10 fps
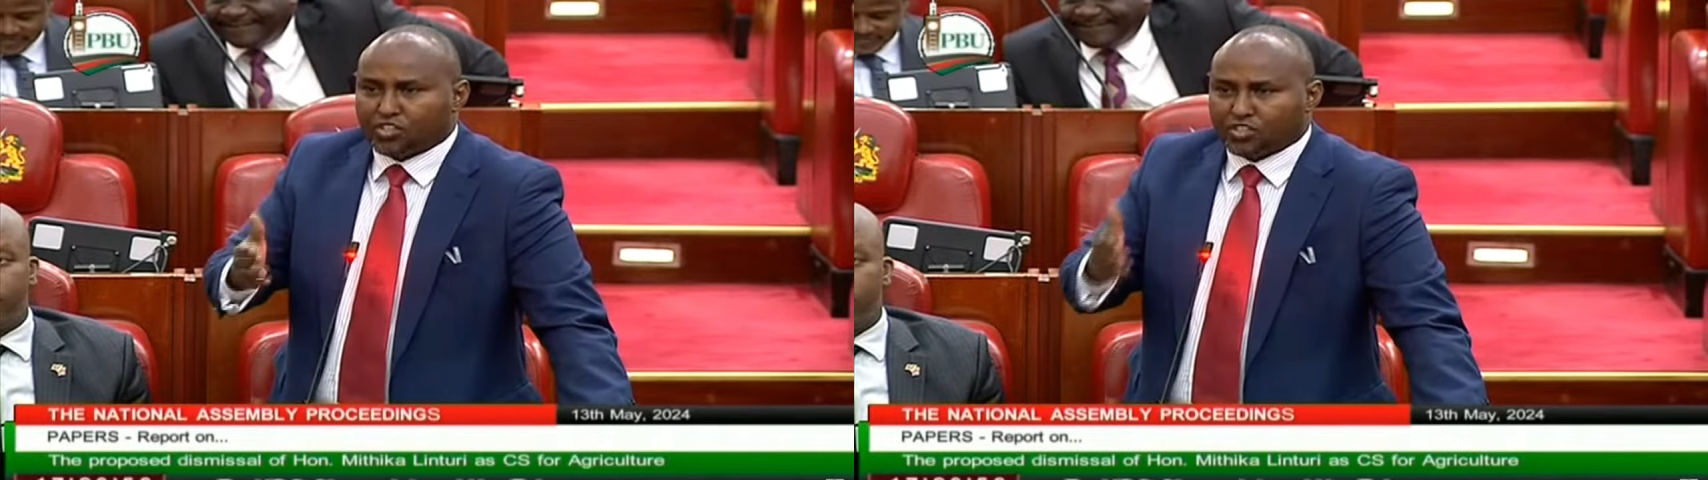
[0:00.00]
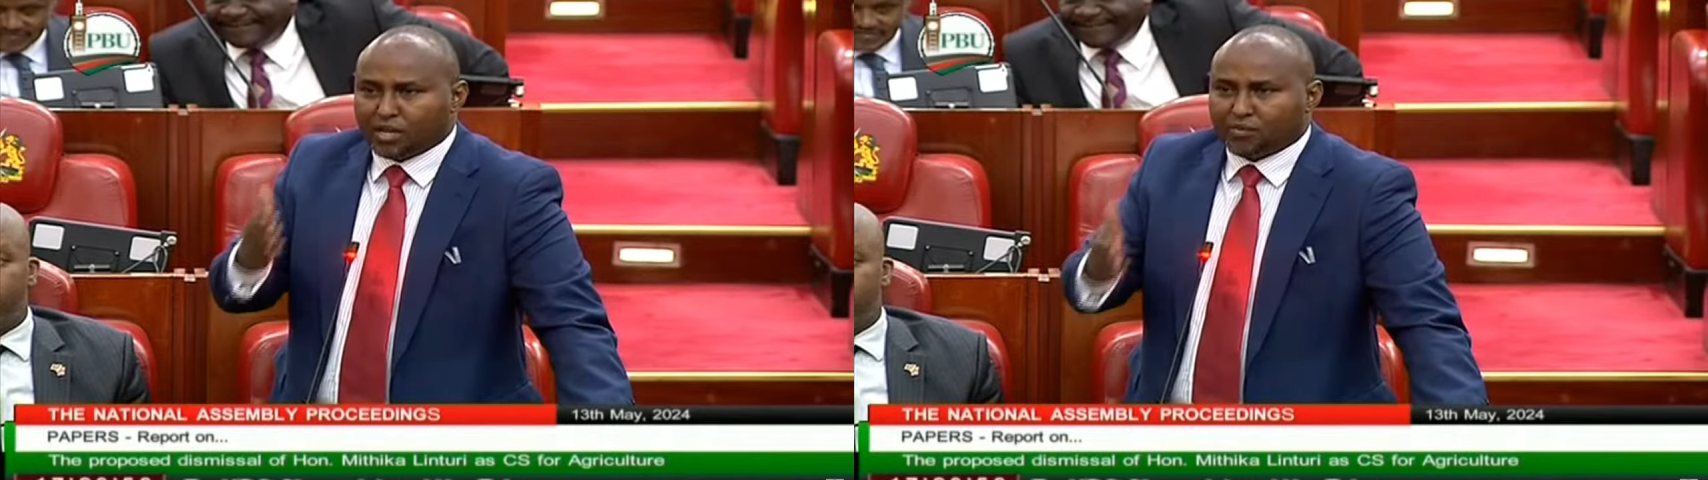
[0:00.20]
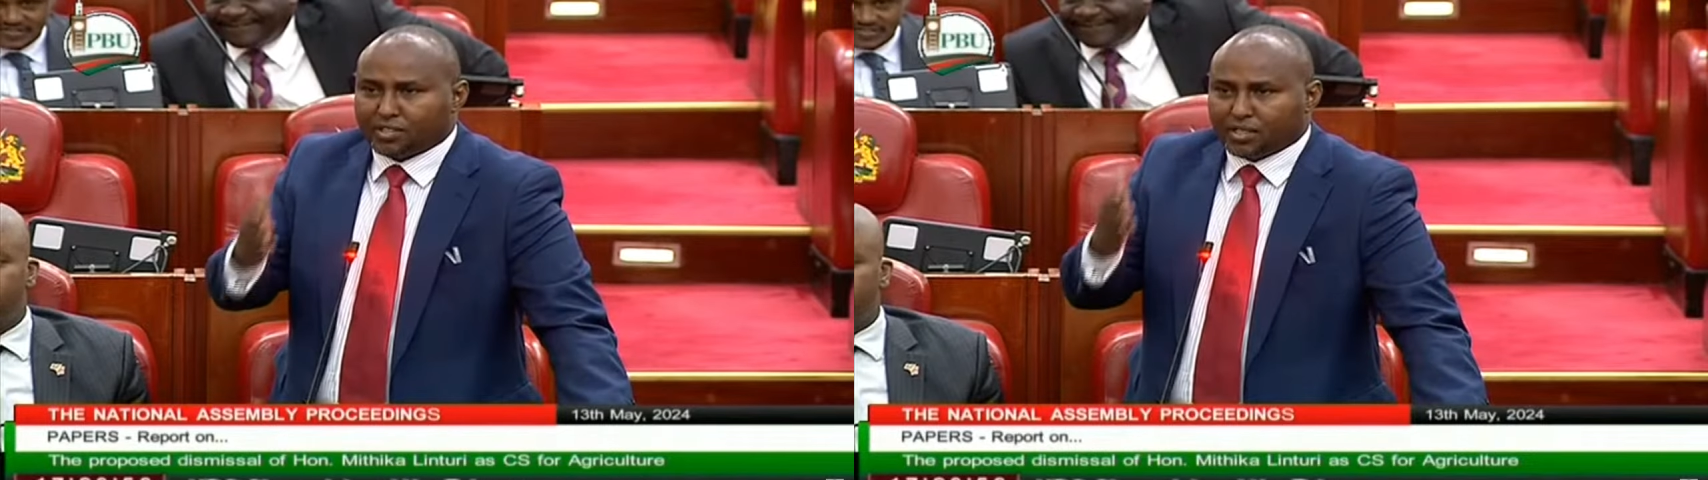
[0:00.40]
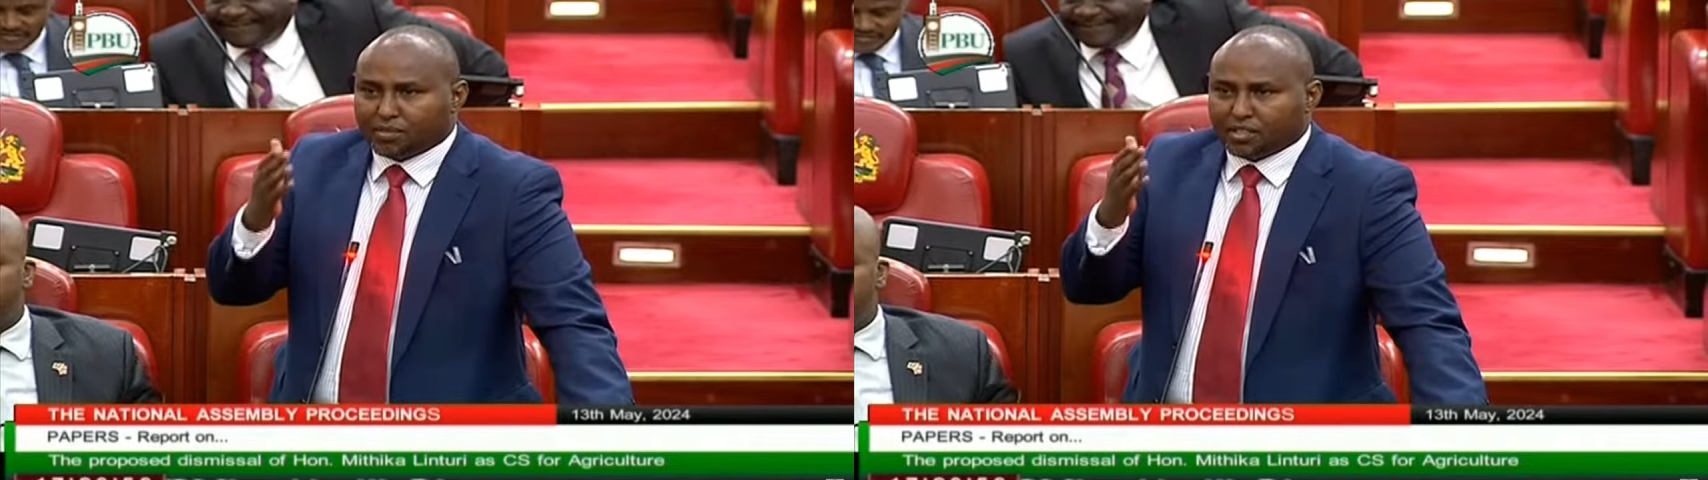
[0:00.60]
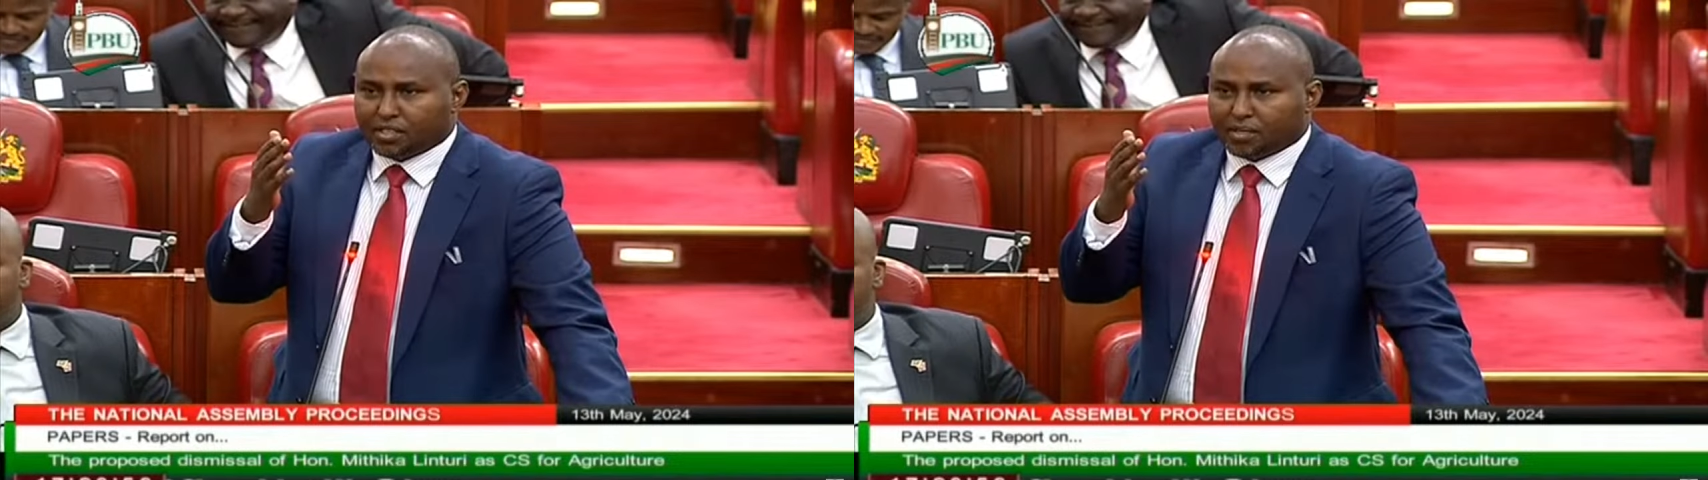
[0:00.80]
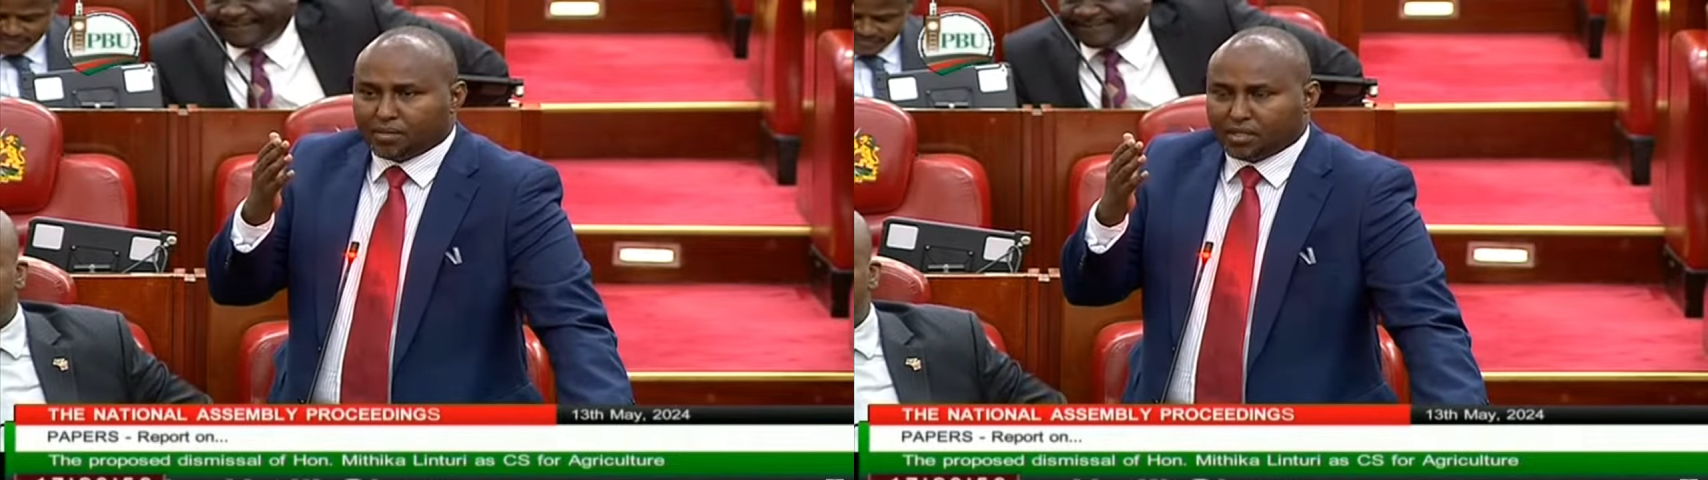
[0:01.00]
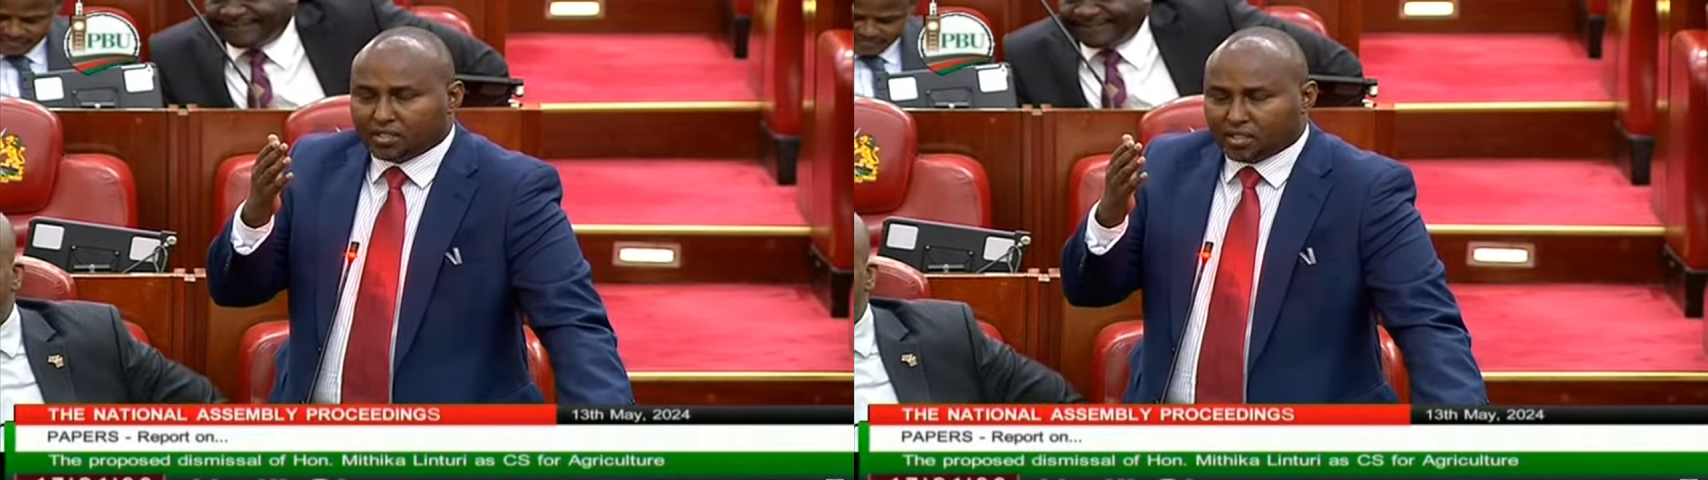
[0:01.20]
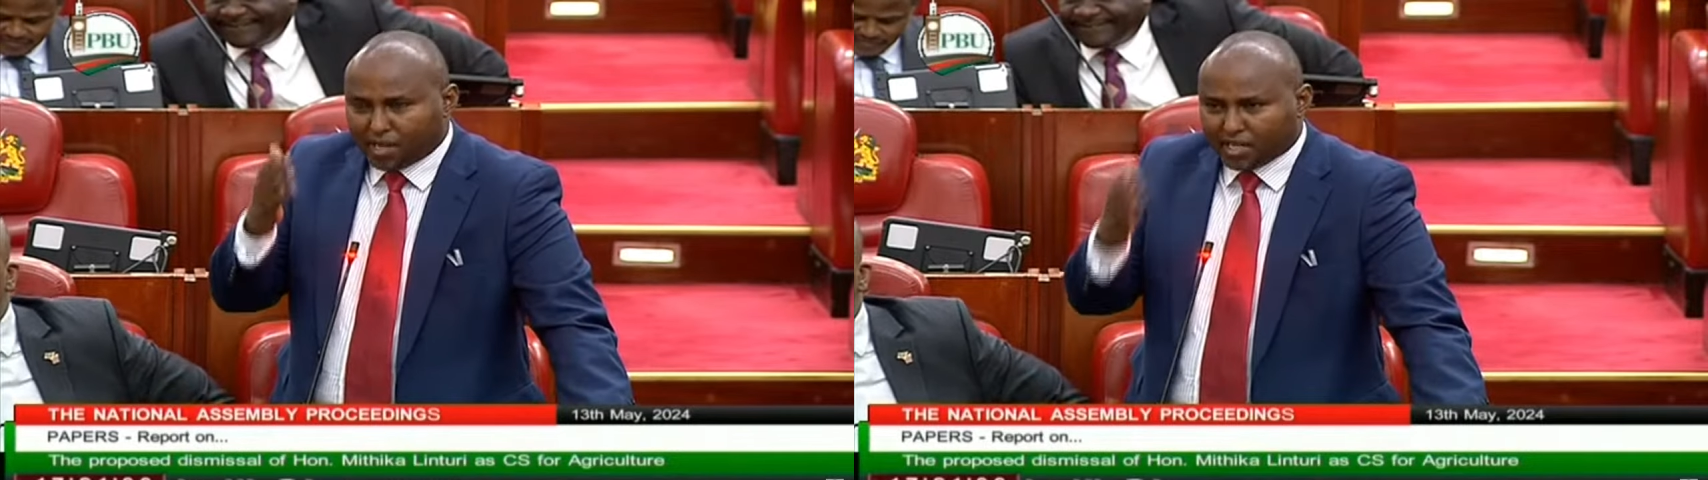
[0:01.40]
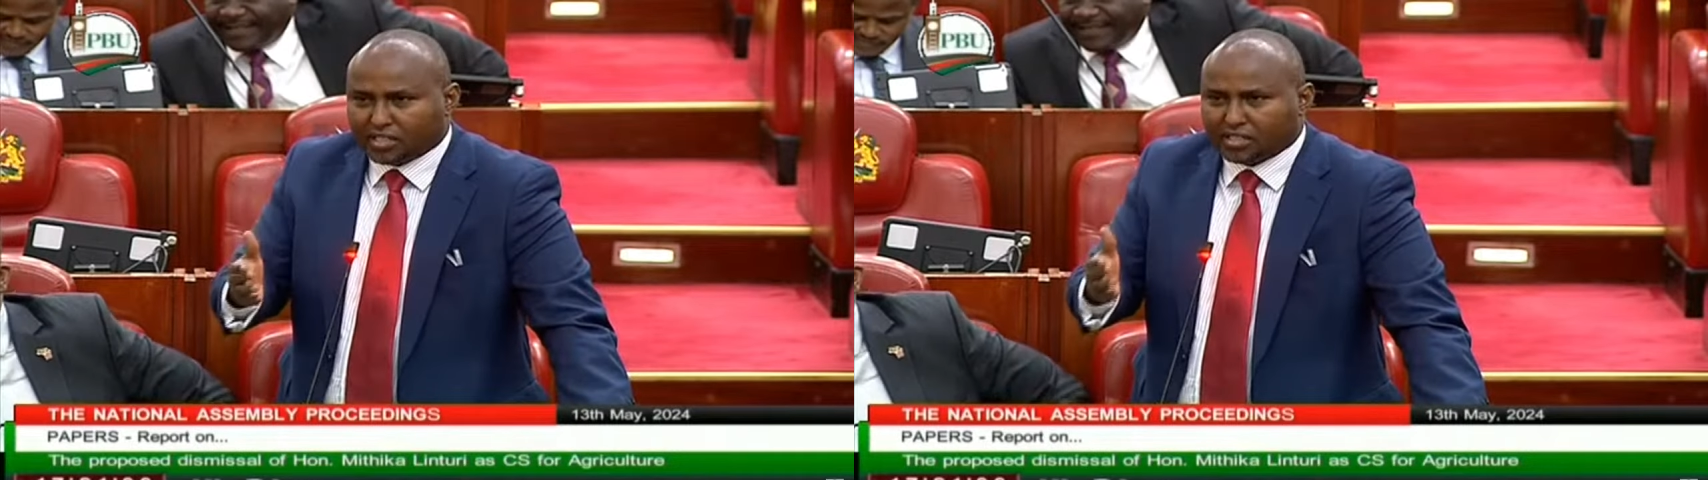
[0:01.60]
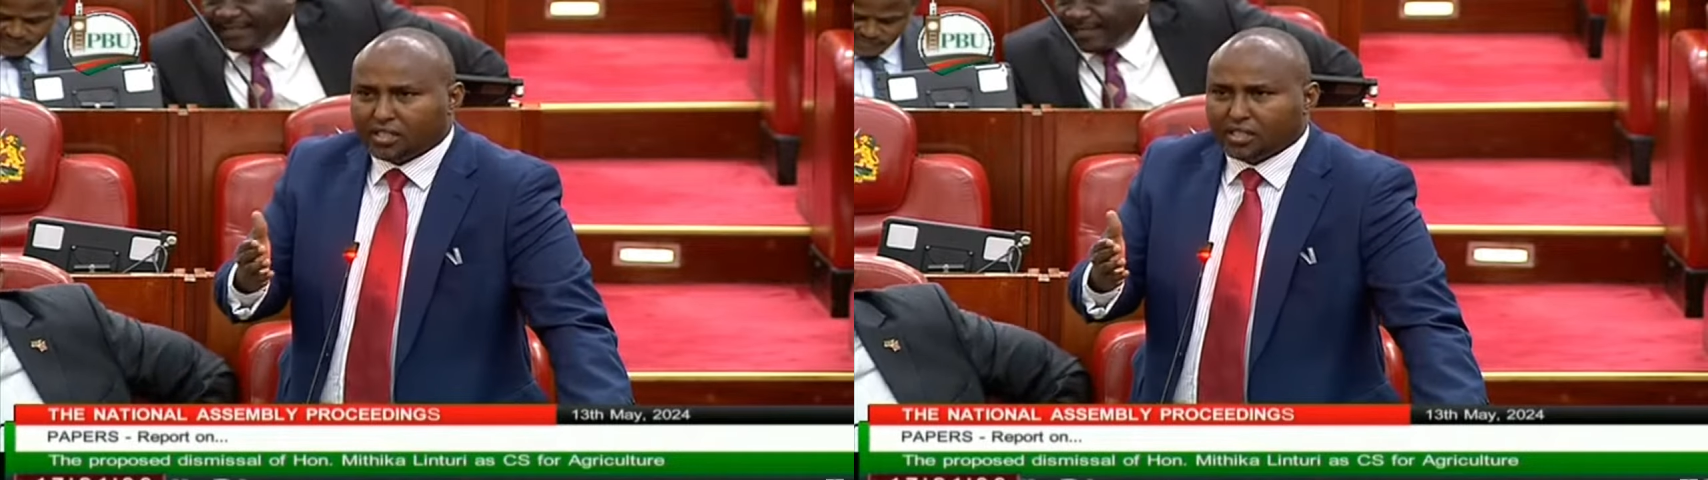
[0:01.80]
itself in the
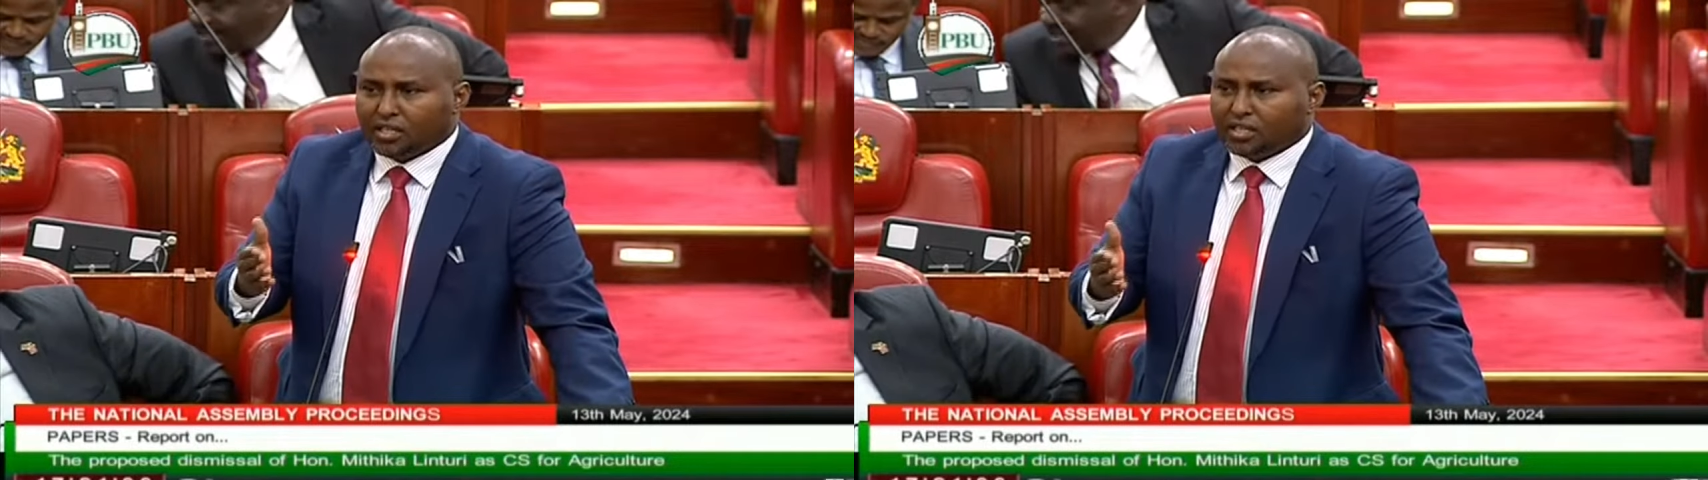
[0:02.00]
market,